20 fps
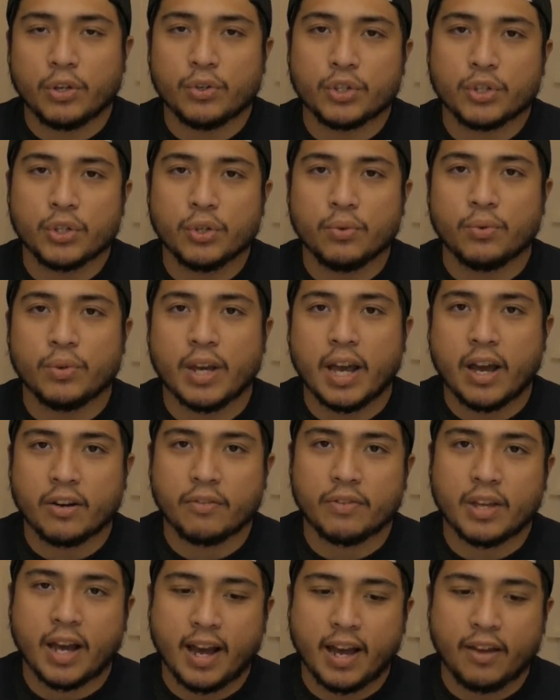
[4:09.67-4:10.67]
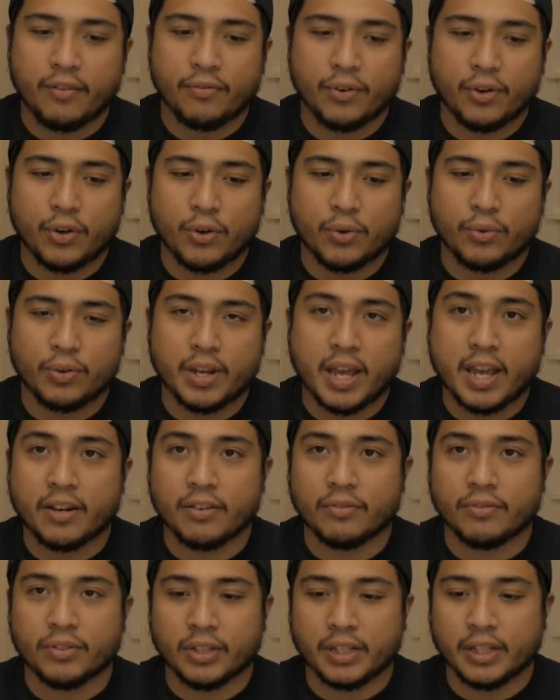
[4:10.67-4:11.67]
you shoot out of the iPhone
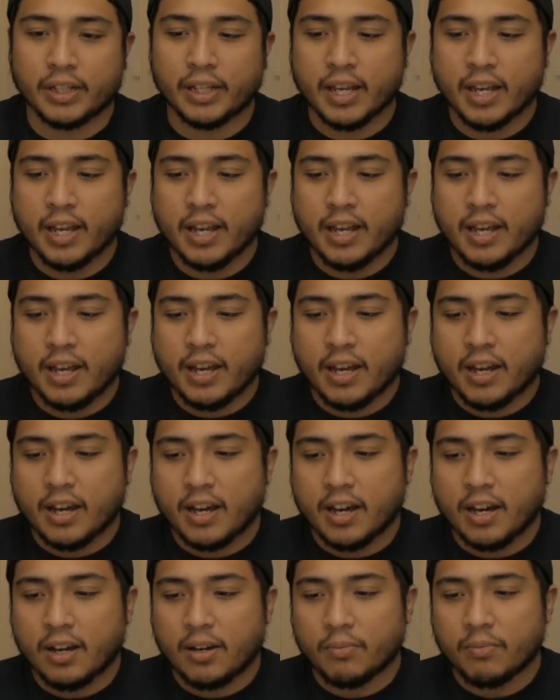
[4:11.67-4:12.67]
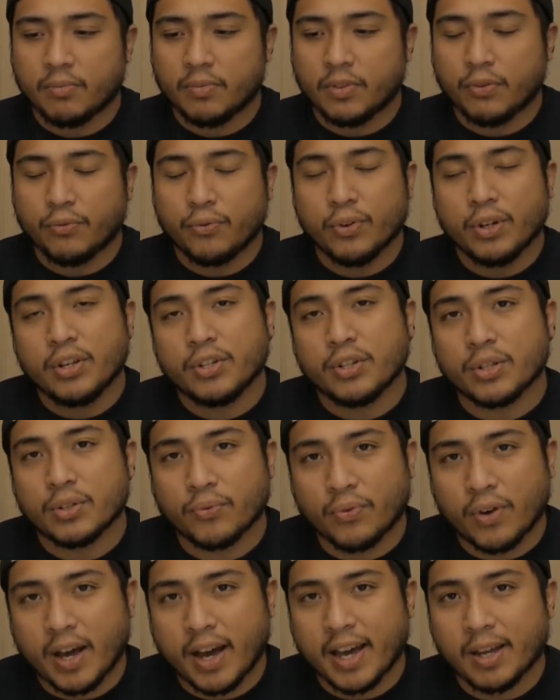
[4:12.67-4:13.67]
natively, the footage is
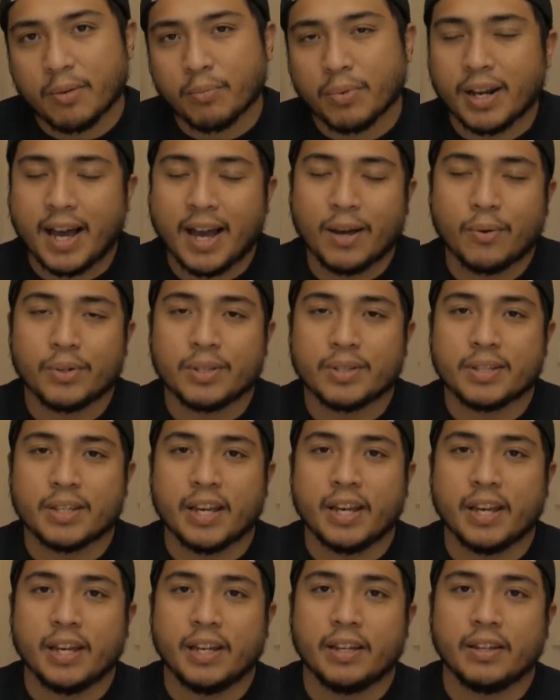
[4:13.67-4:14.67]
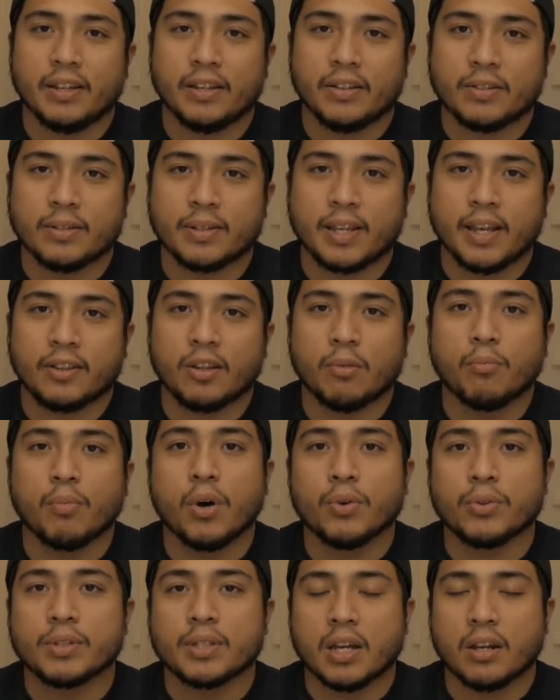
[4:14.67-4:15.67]
fine, but I would say to get the
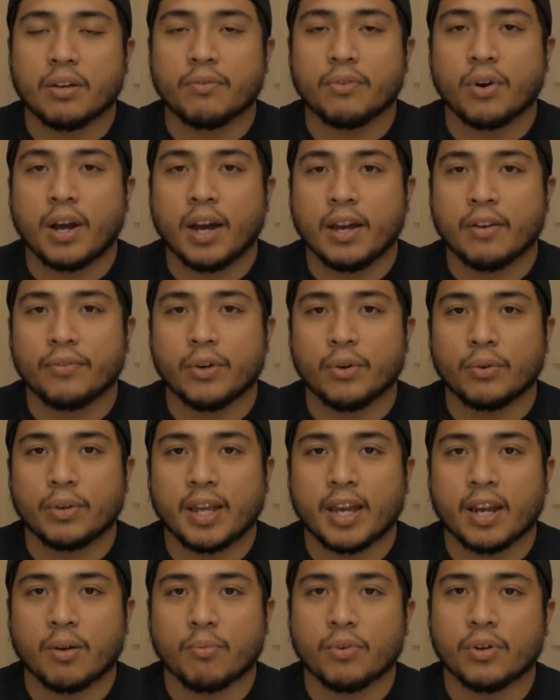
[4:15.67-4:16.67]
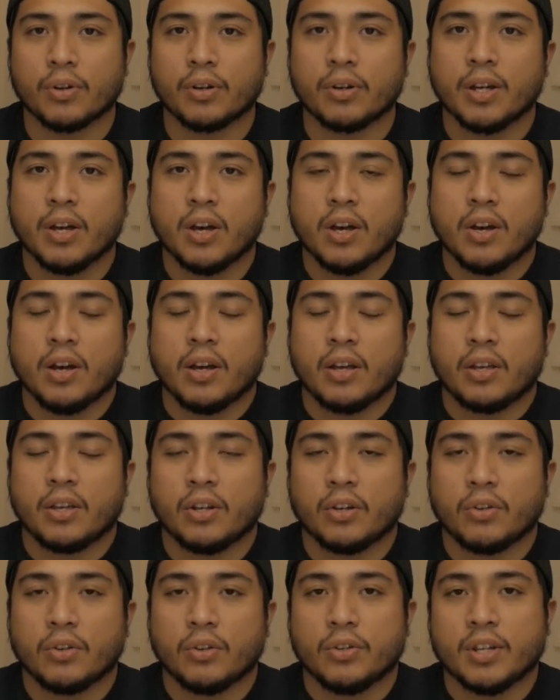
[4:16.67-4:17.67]
most out of your iPhone camera,
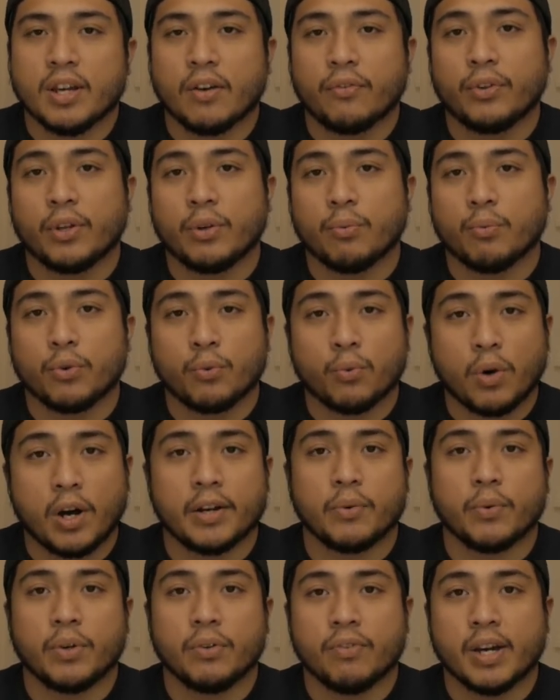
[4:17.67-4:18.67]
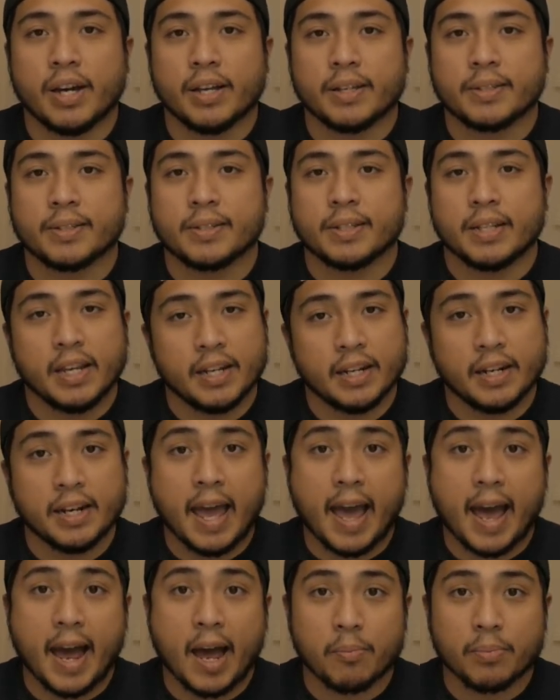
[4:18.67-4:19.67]
you definitely would want to invest in an
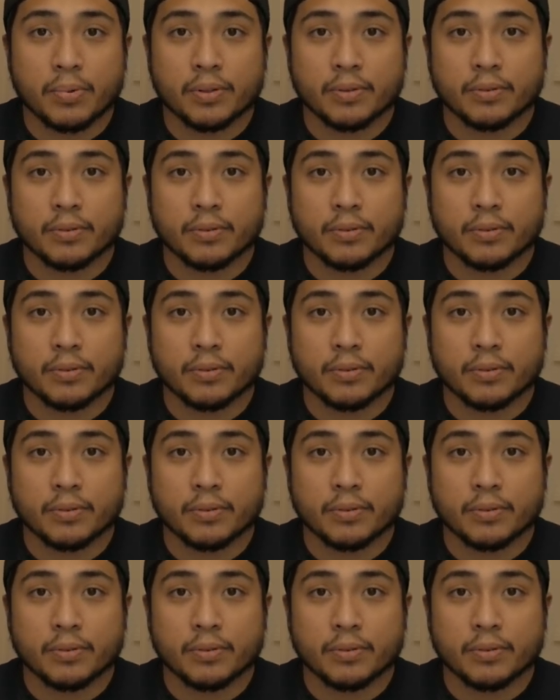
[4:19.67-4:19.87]
app.